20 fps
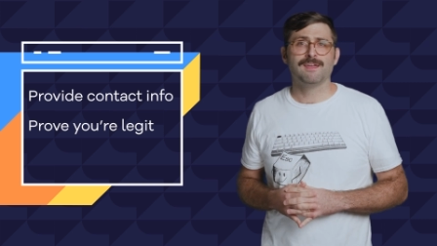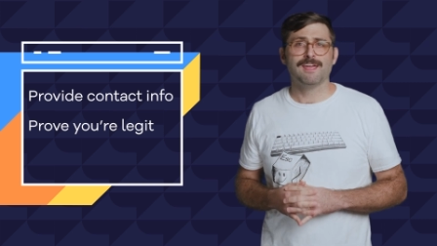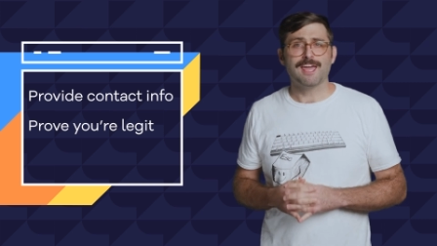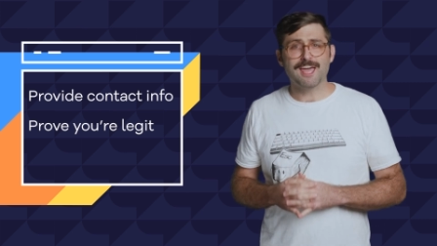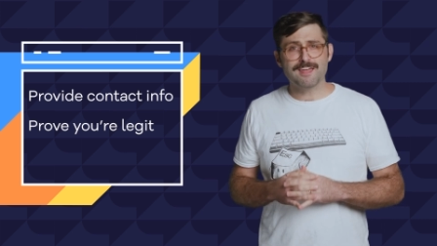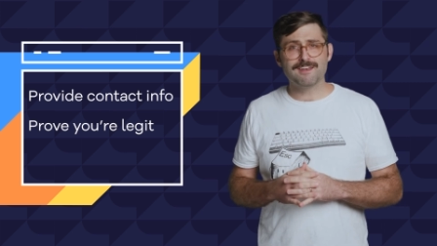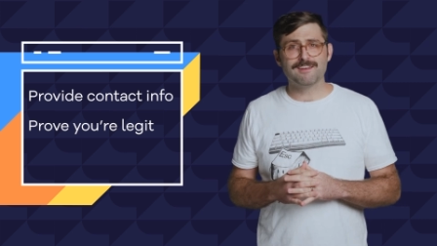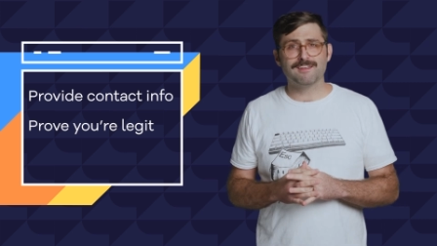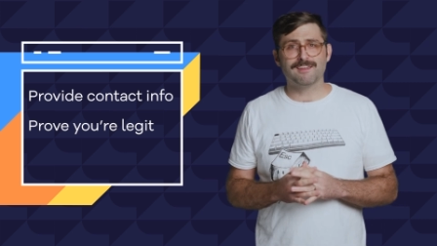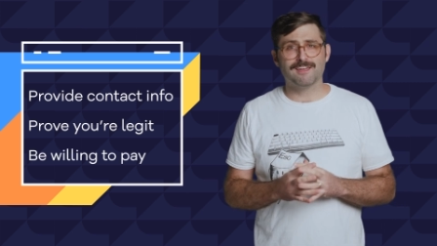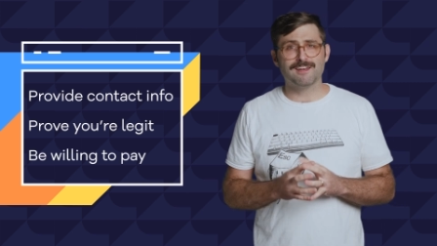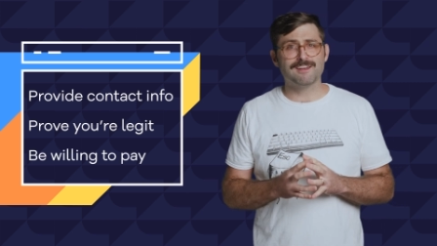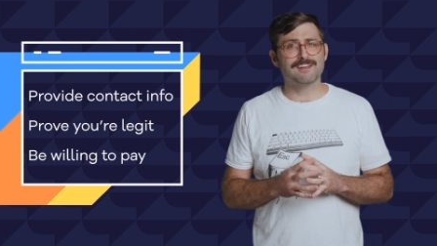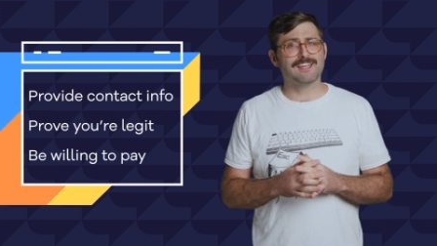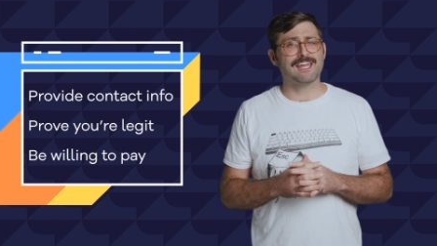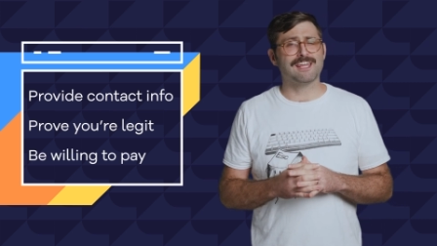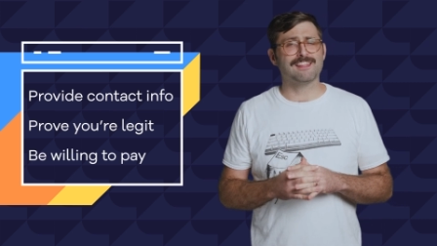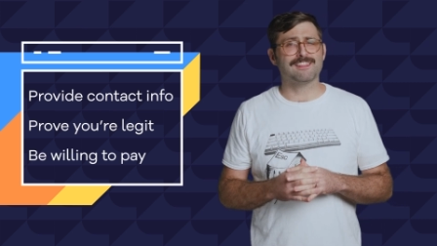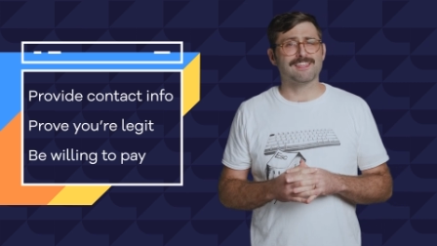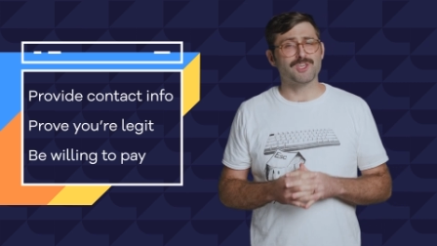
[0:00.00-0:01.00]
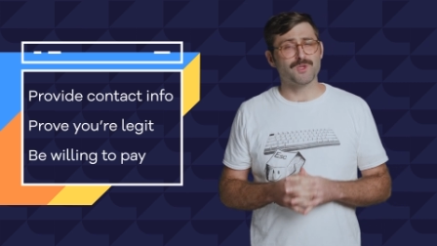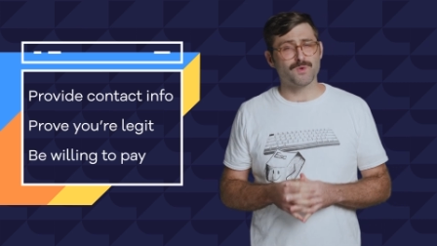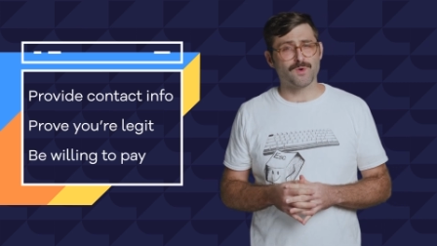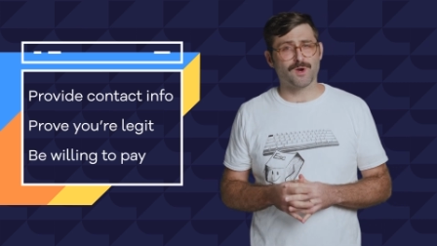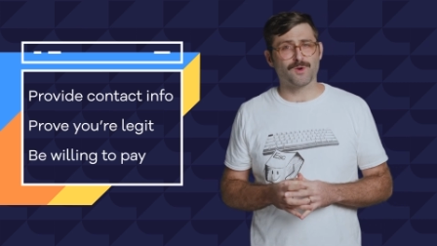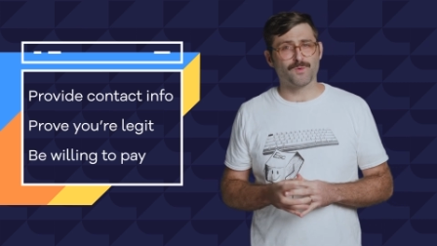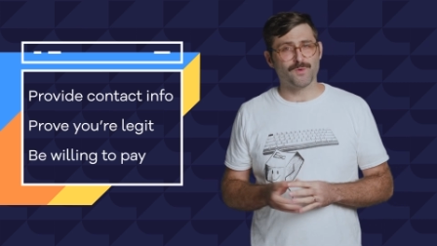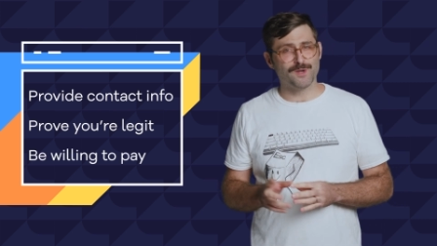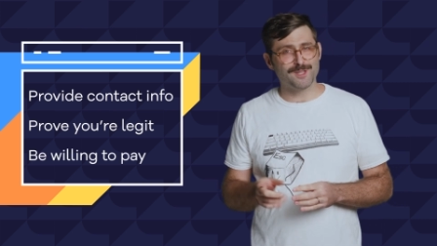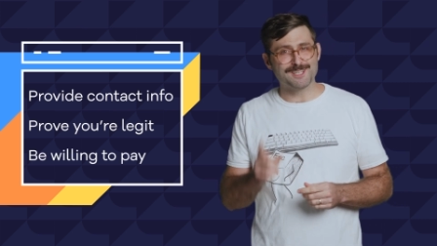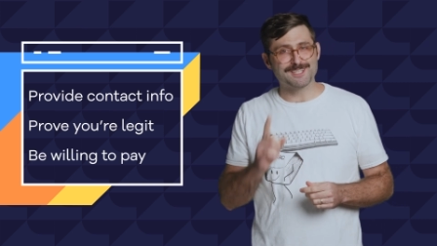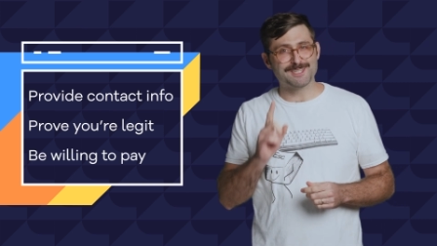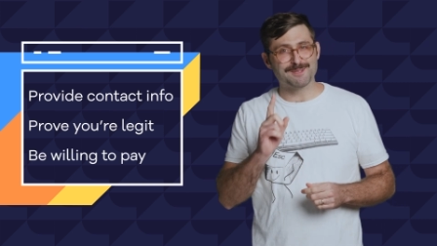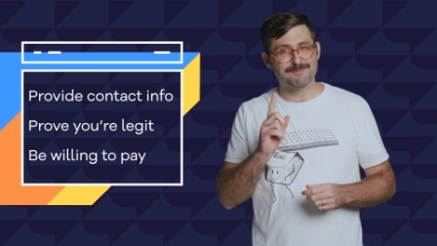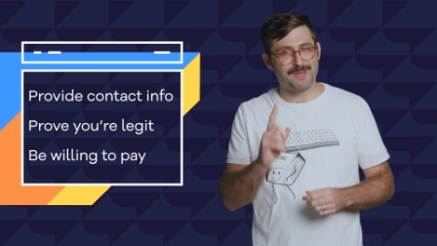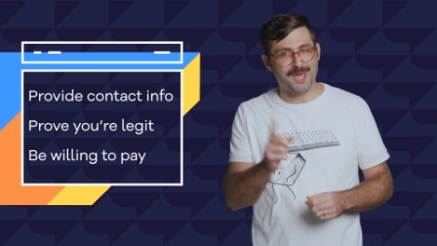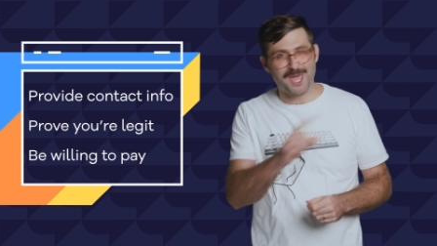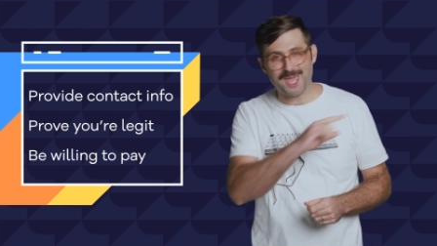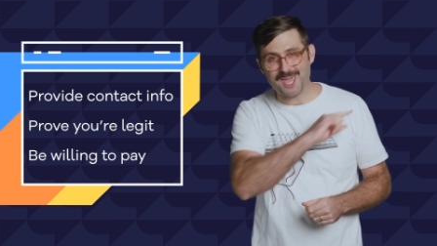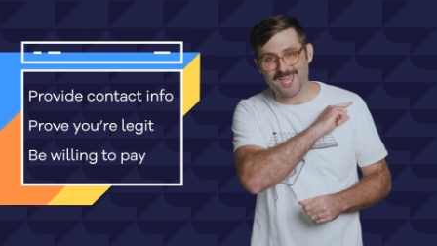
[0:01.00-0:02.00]
and indicate that you are willing to
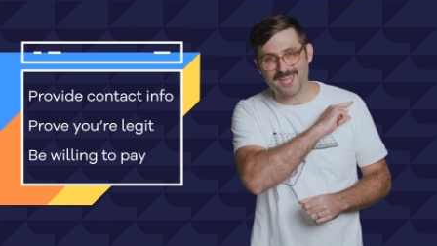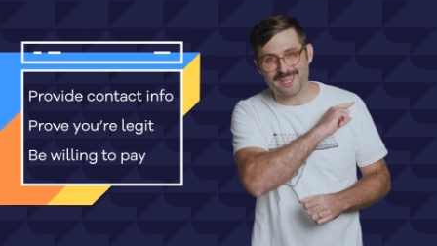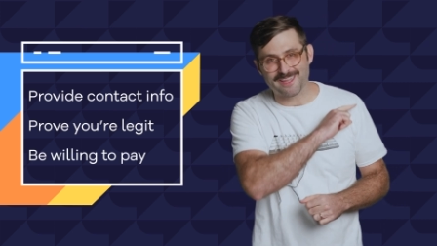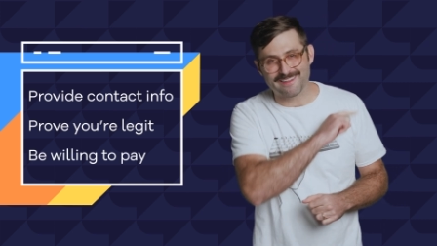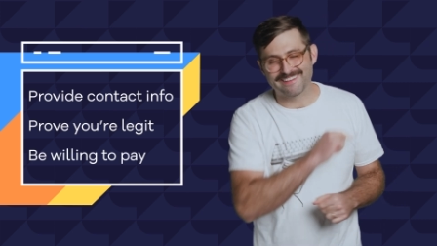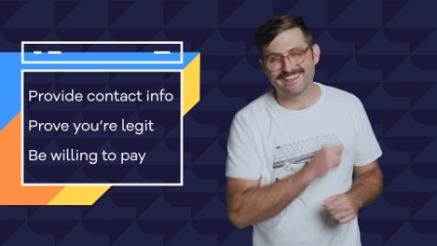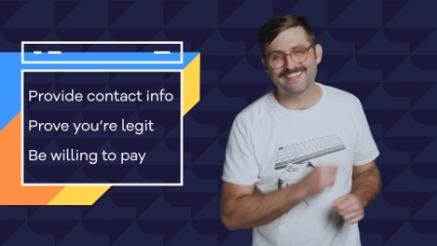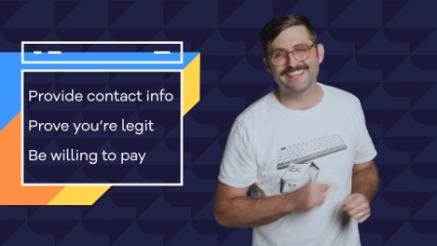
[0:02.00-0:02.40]
pay.